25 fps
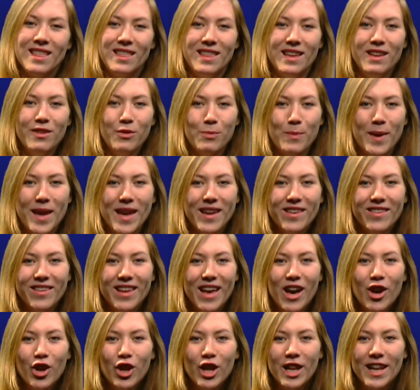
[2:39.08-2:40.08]
This makes
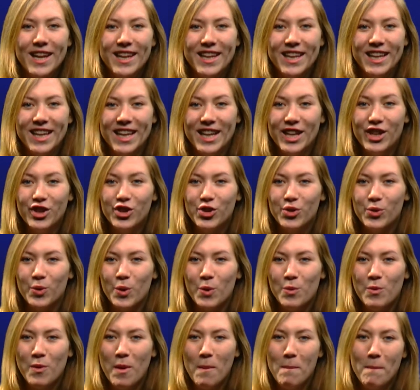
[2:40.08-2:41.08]
calculating the
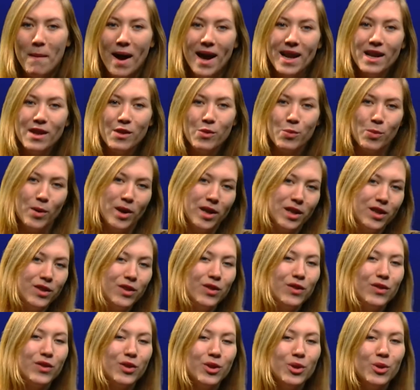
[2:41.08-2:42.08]
integral from minus 1
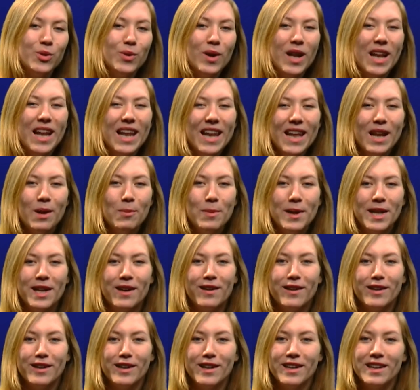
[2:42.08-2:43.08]
to 2 a little bit
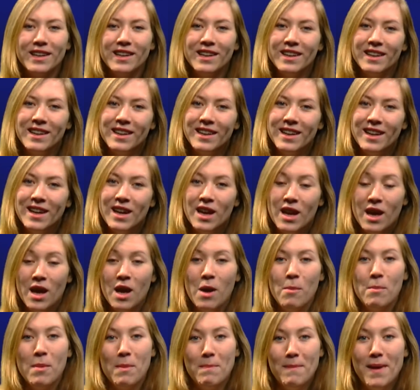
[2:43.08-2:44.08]
harder.
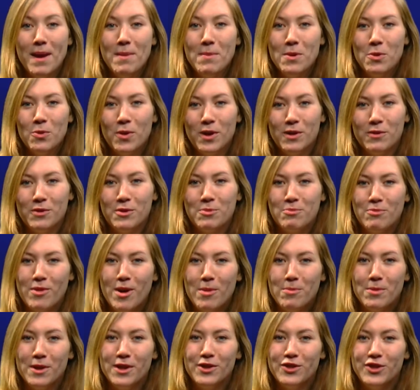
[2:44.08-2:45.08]
But maybe one of the
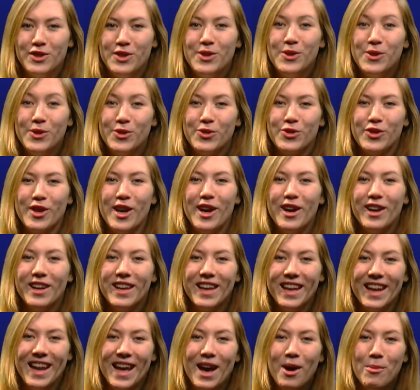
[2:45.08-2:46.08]
properties you just saw
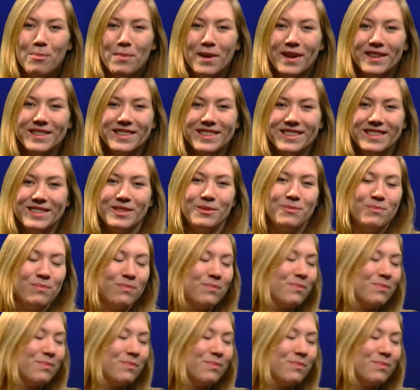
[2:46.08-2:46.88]
can help us.